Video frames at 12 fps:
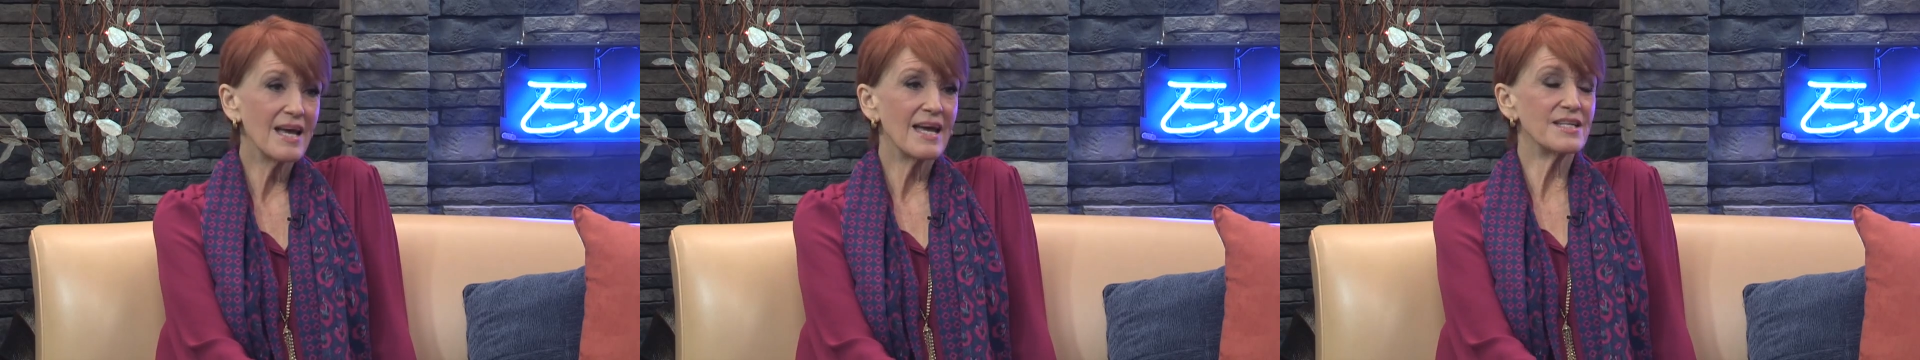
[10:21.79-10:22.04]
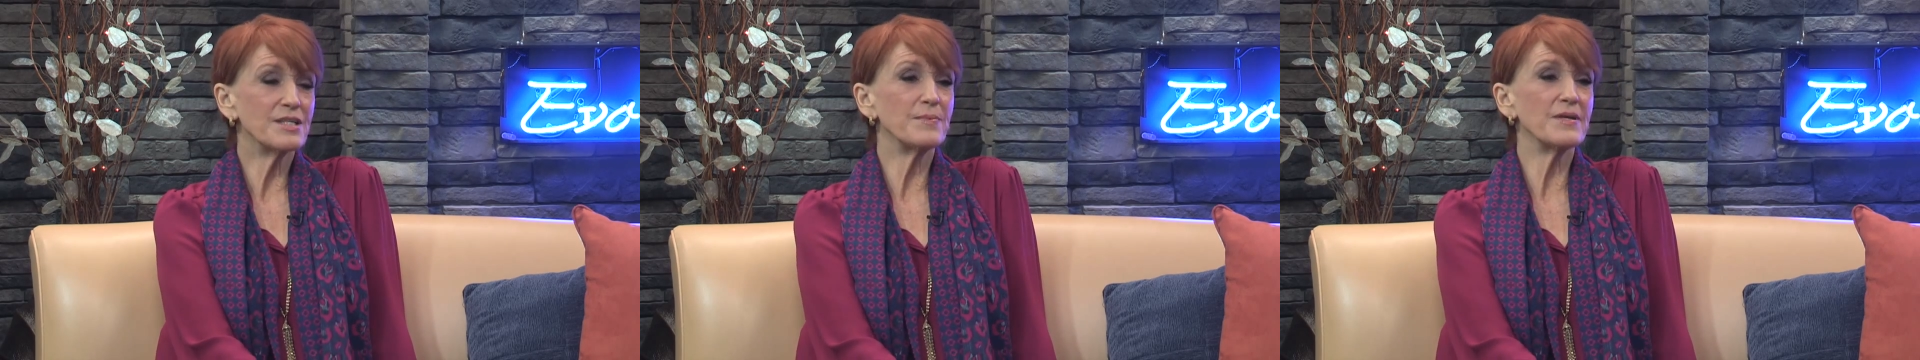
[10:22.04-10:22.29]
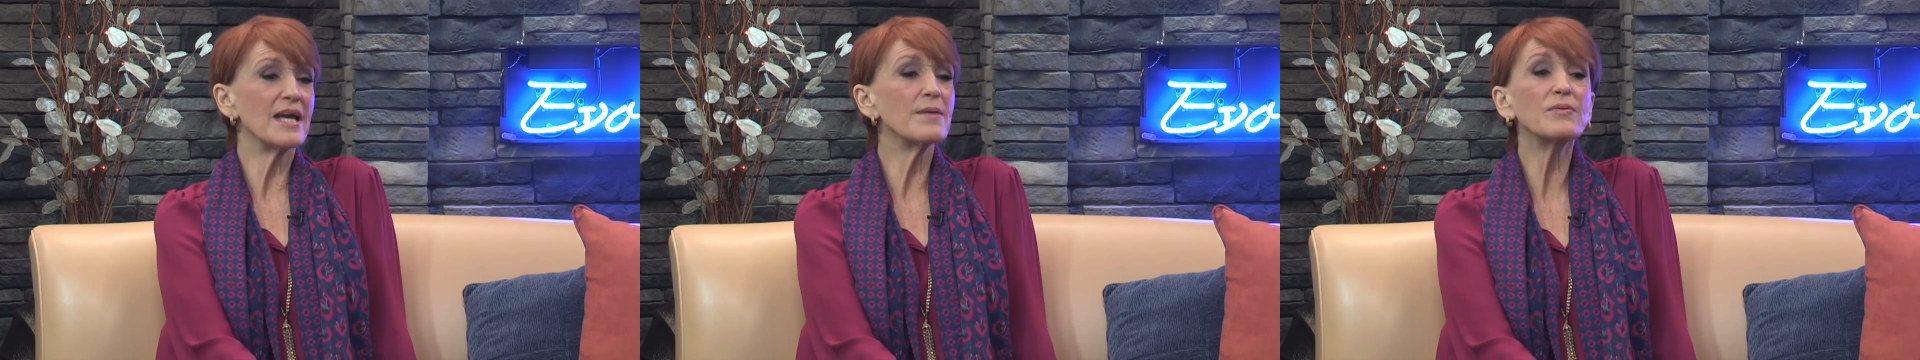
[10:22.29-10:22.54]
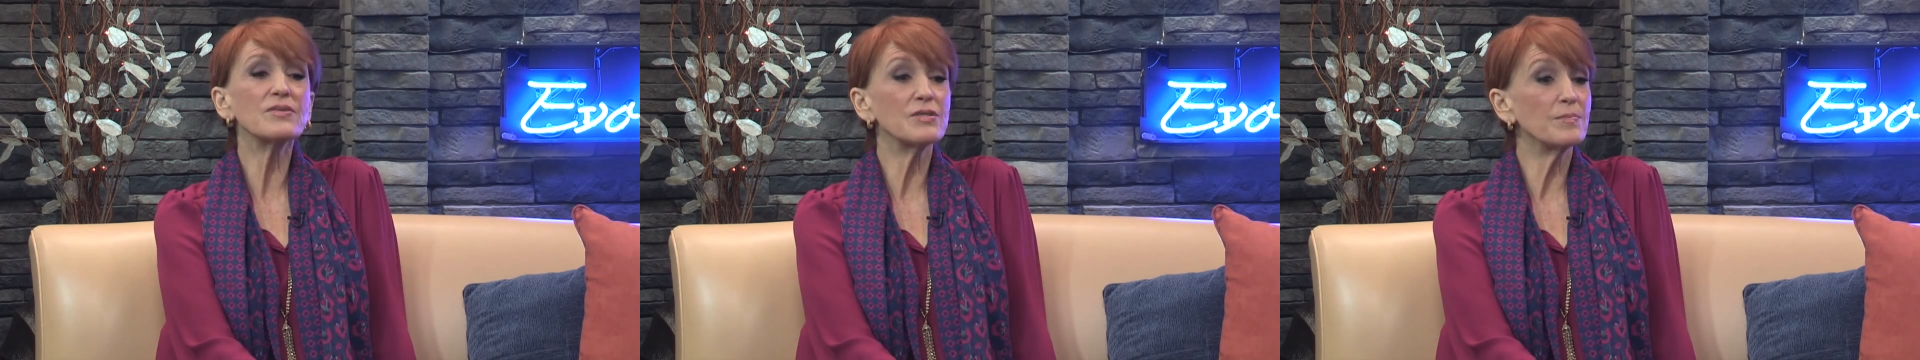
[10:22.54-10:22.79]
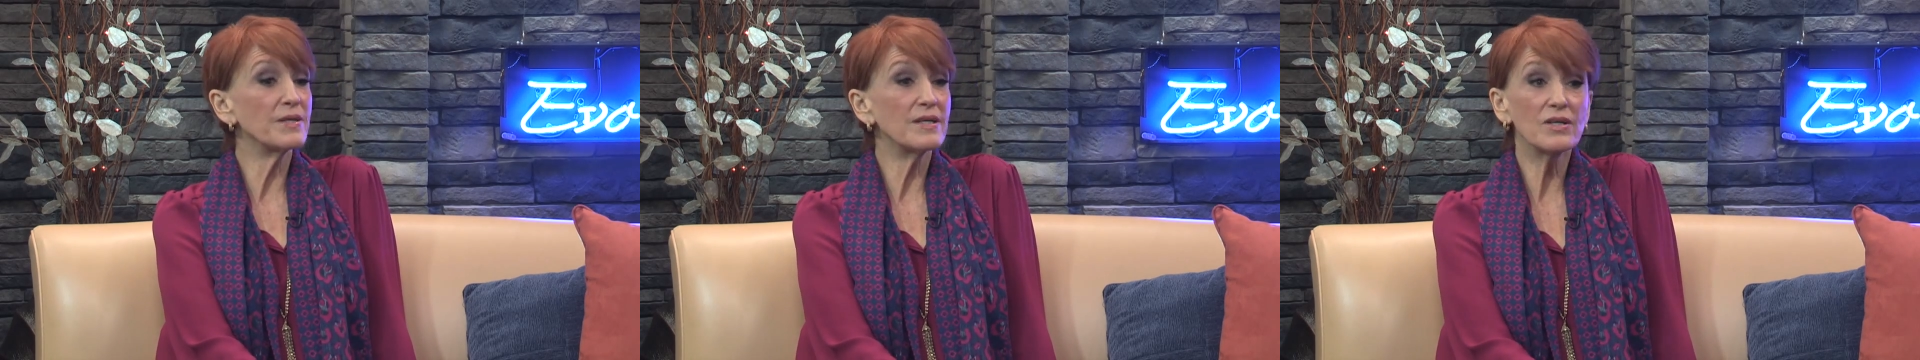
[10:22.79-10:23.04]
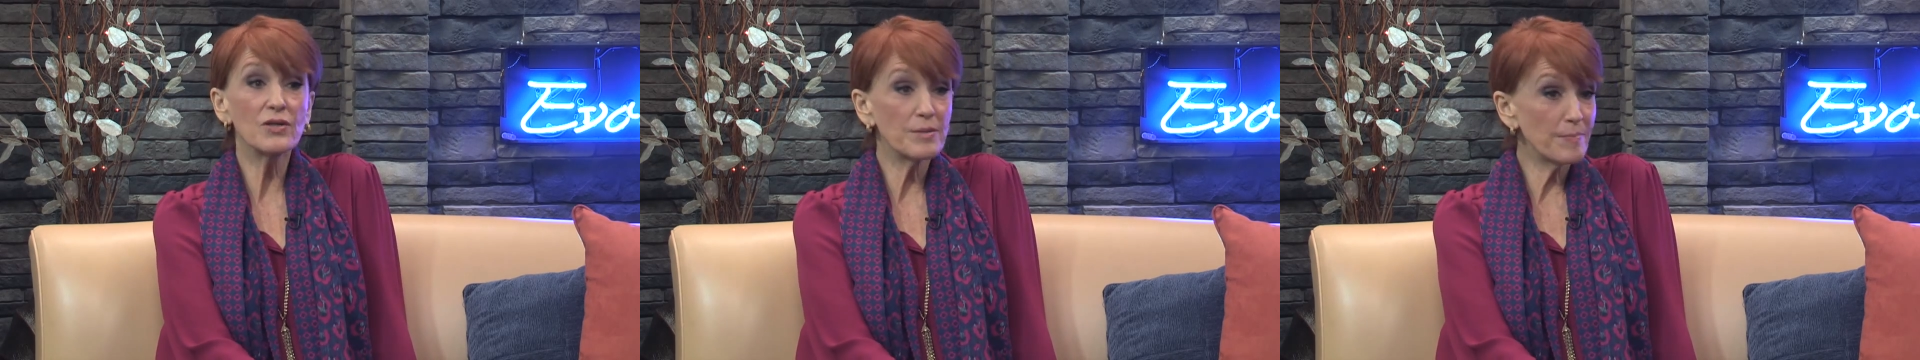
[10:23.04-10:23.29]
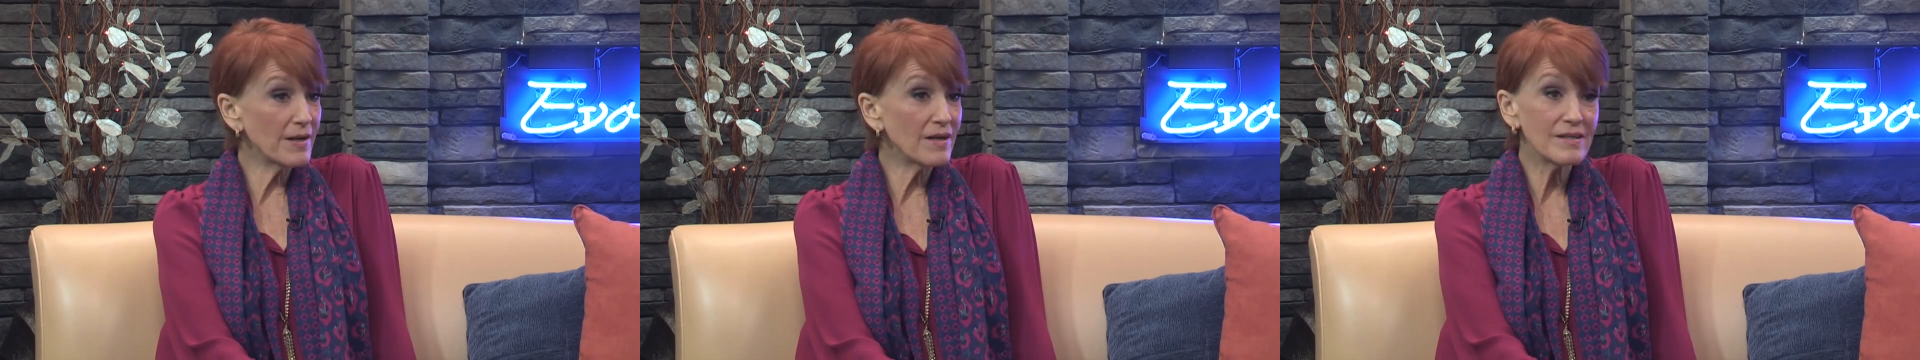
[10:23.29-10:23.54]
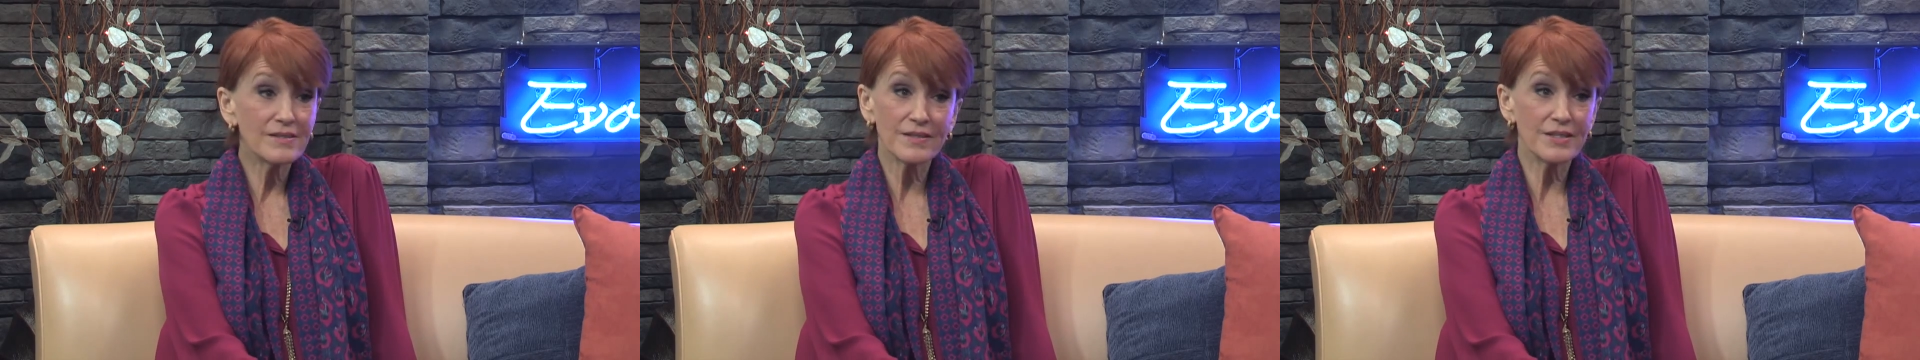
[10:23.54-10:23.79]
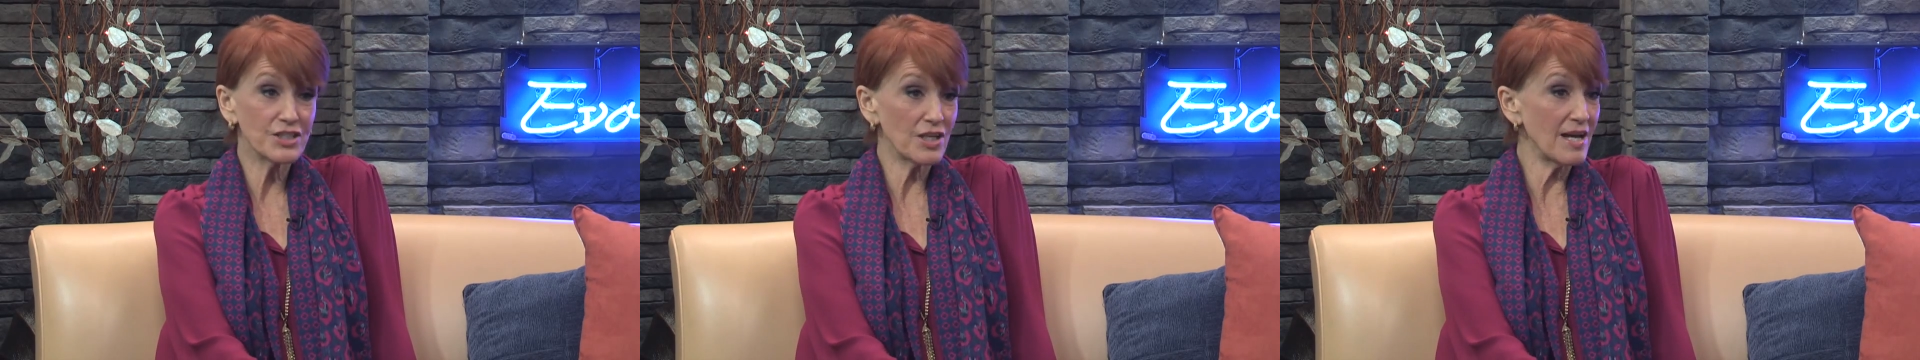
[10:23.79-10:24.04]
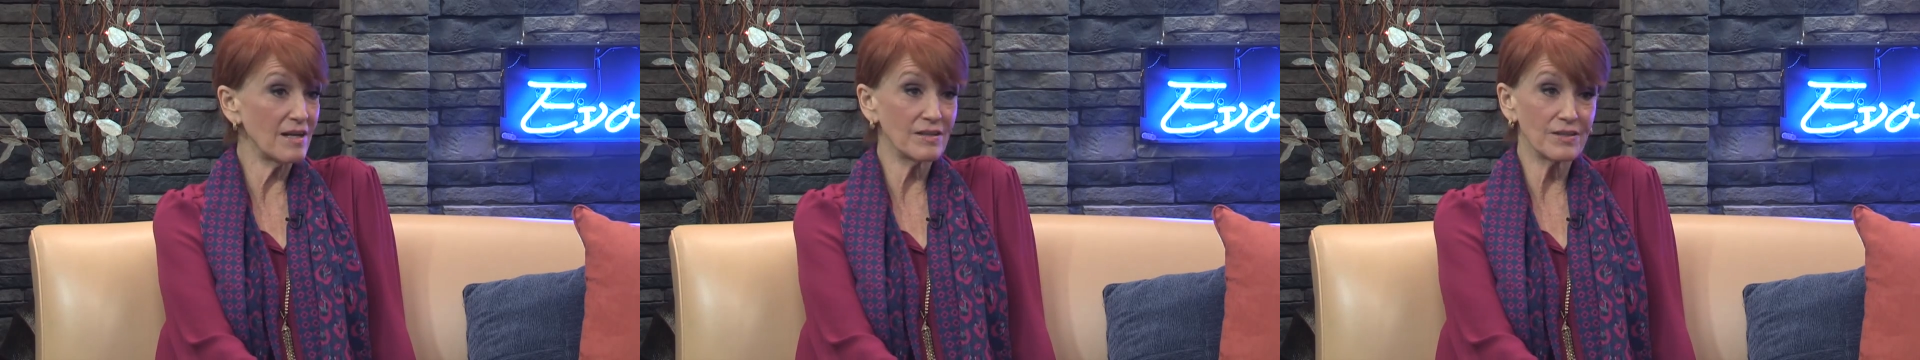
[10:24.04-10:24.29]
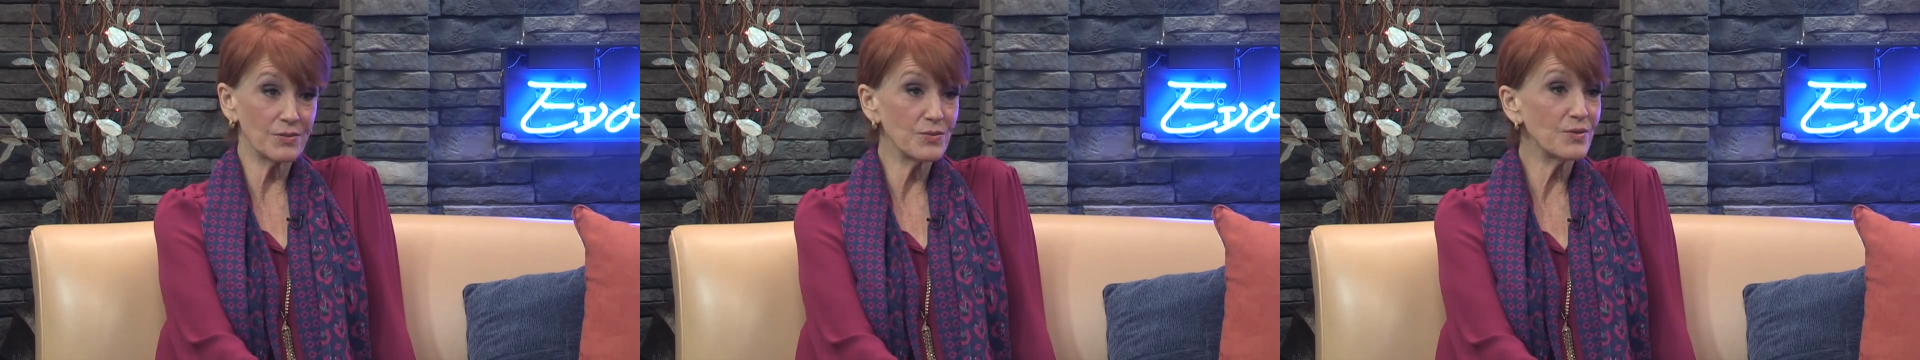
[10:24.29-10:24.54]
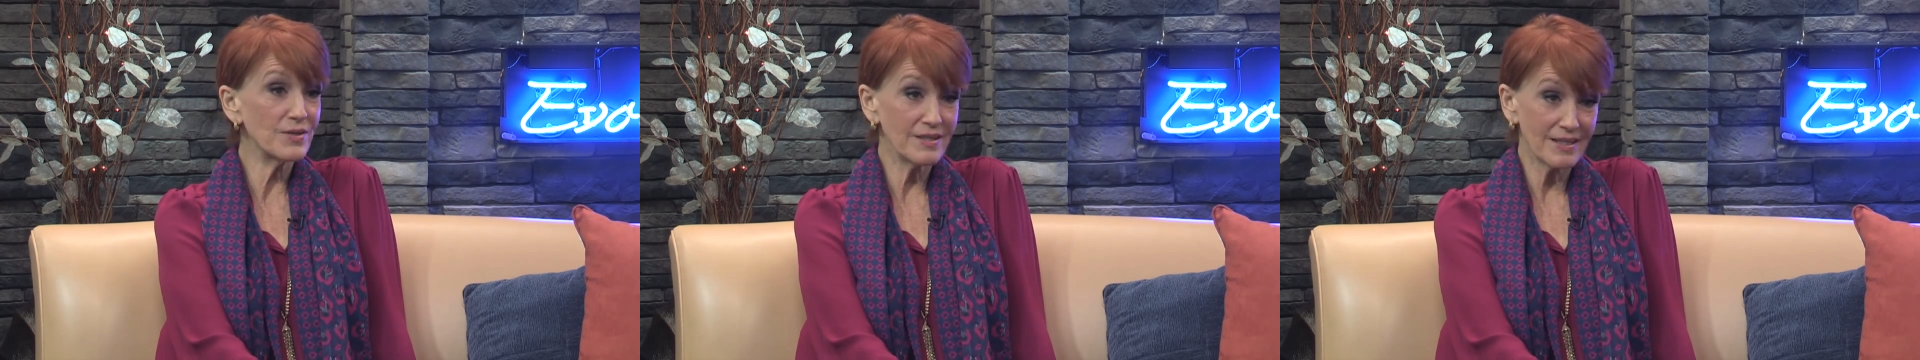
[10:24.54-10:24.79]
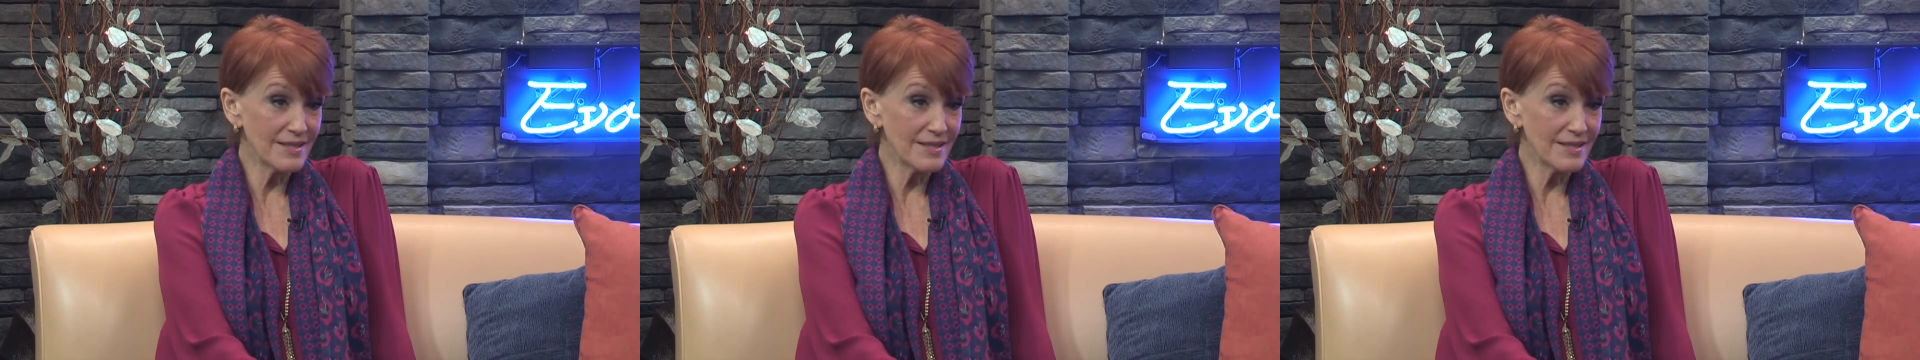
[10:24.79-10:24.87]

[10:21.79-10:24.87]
And to be able to be a good parent to the child who